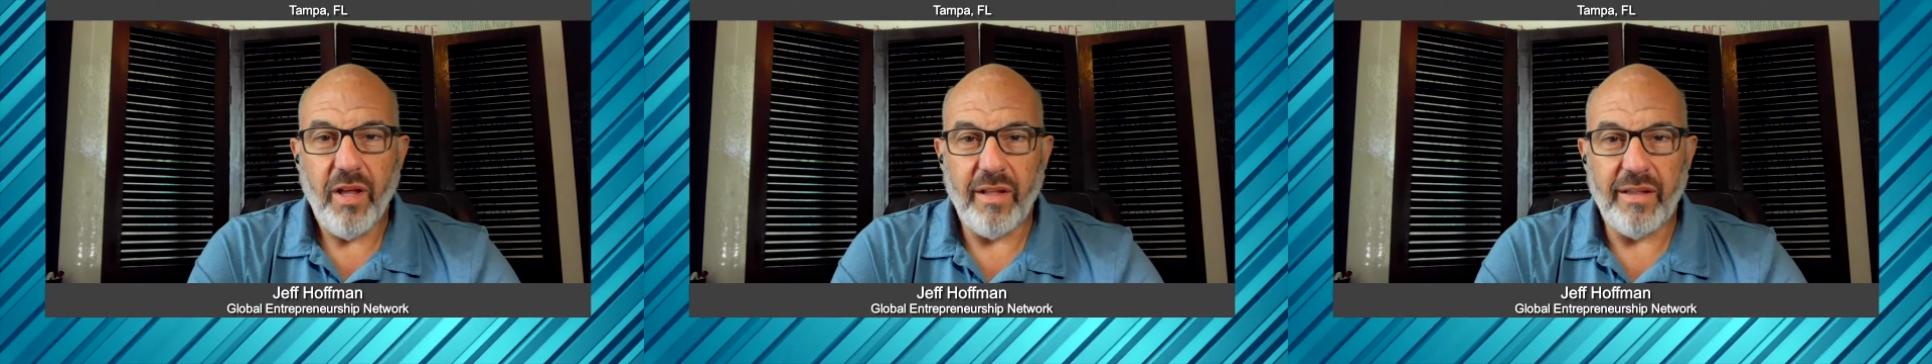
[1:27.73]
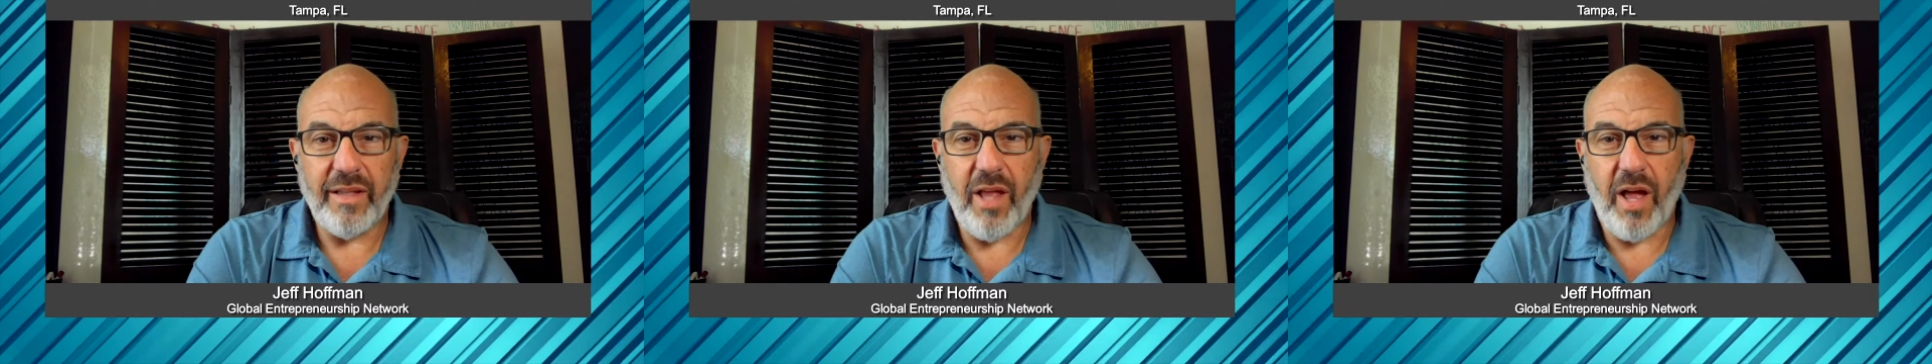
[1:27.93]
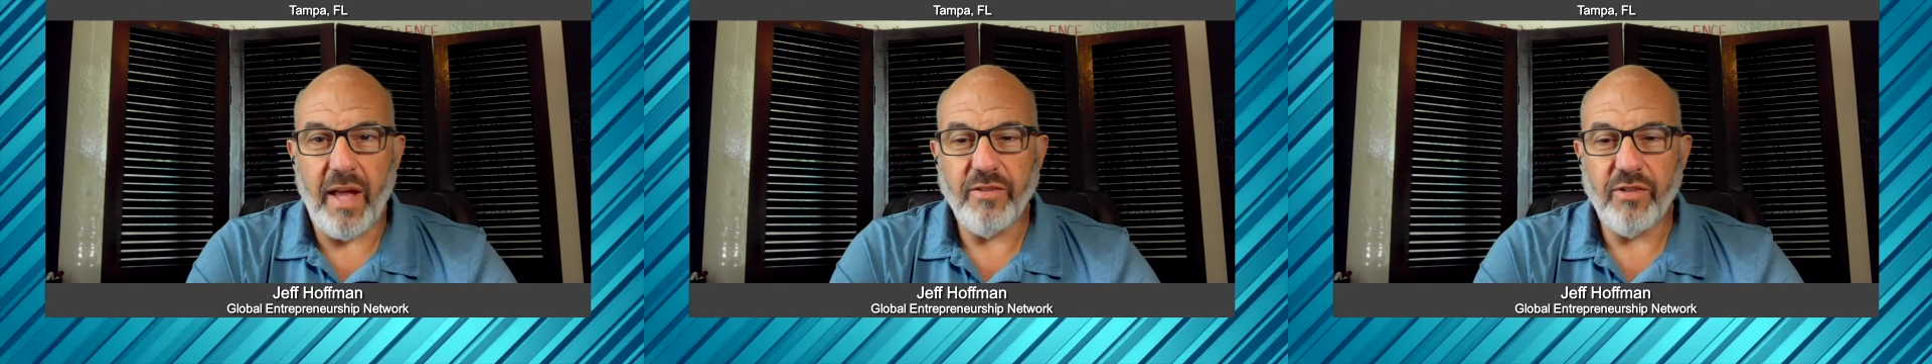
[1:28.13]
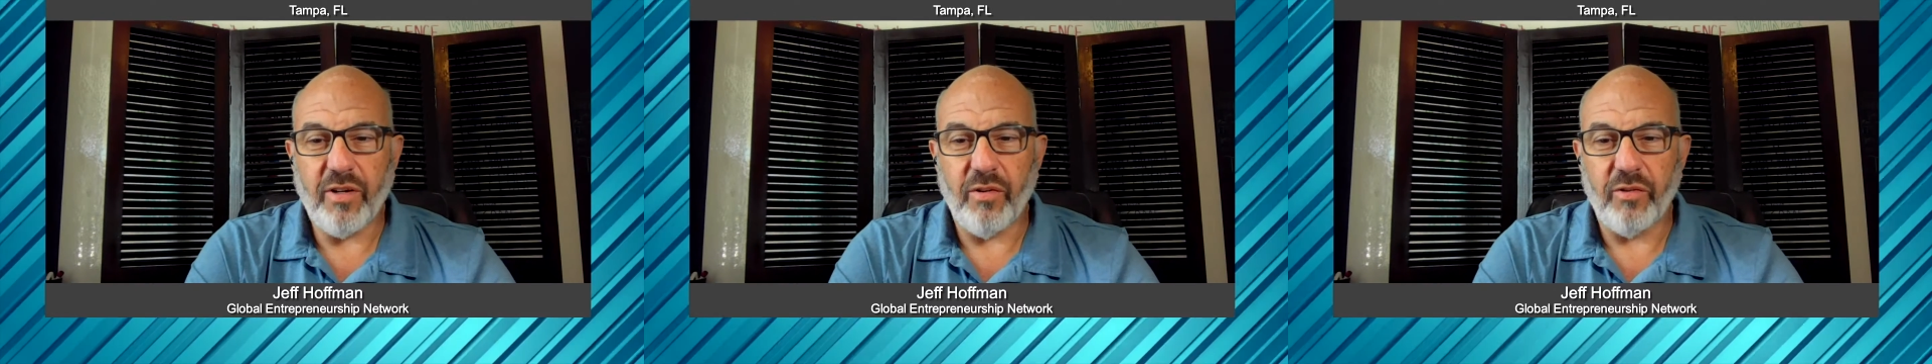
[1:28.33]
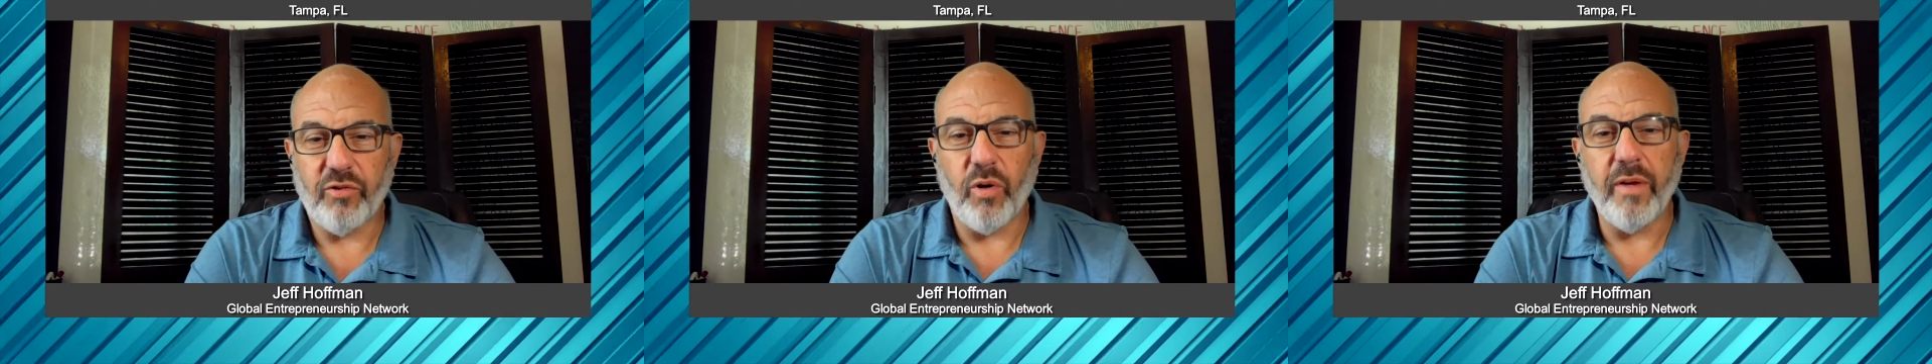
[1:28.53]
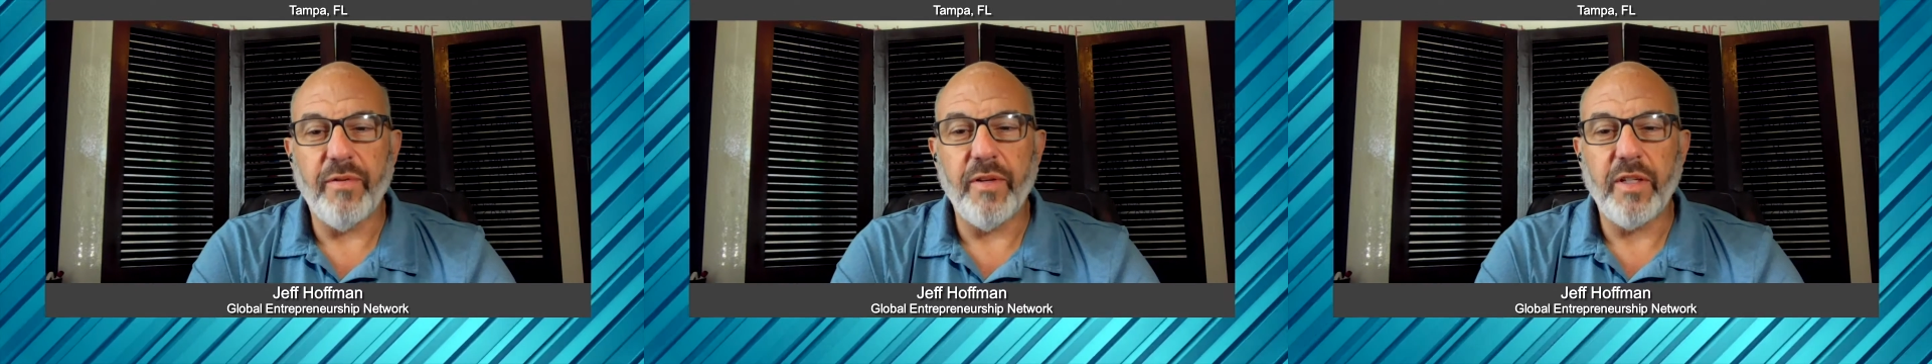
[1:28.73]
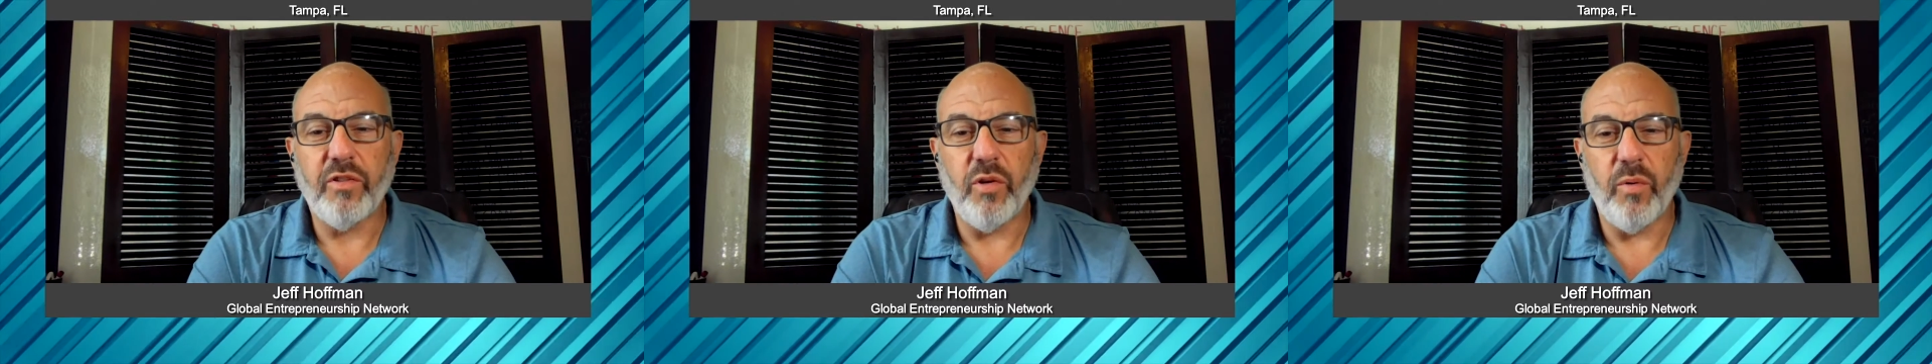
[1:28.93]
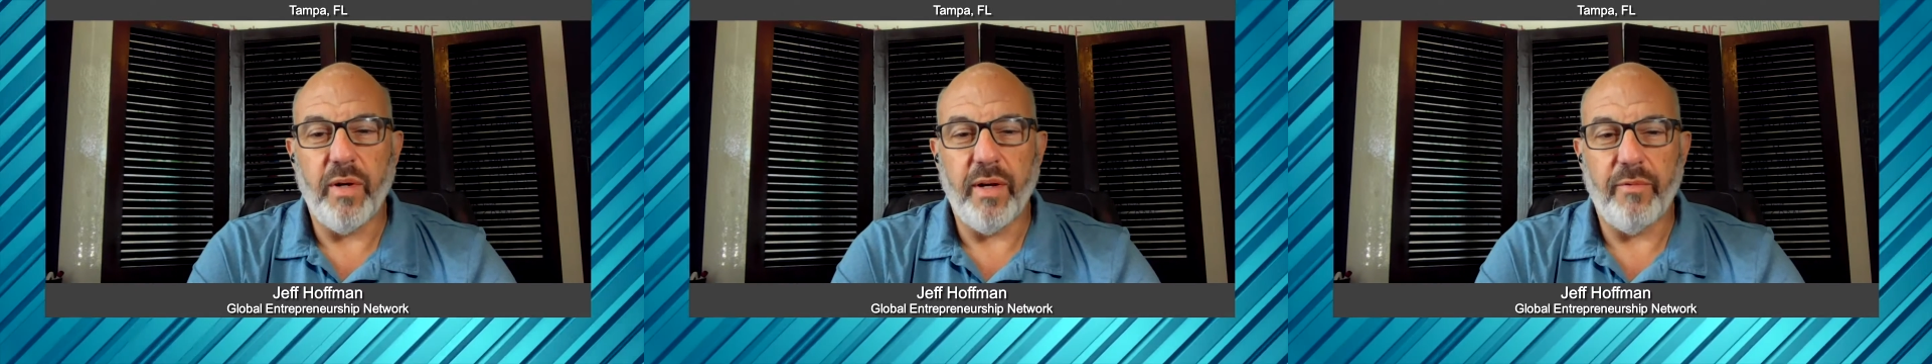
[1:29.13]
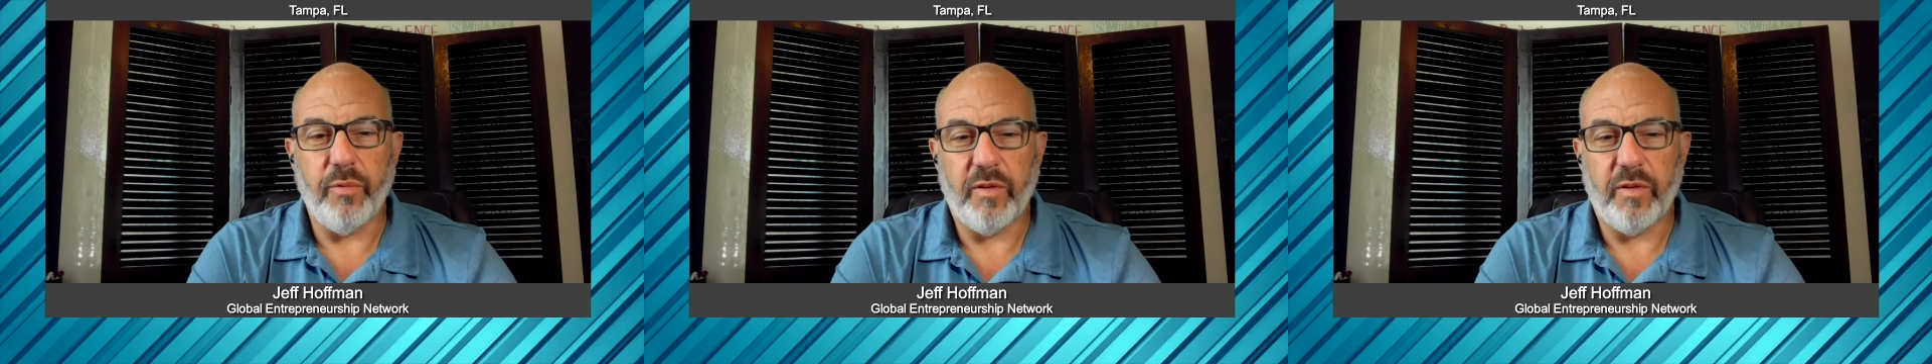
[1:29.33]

logical, sort of intuitive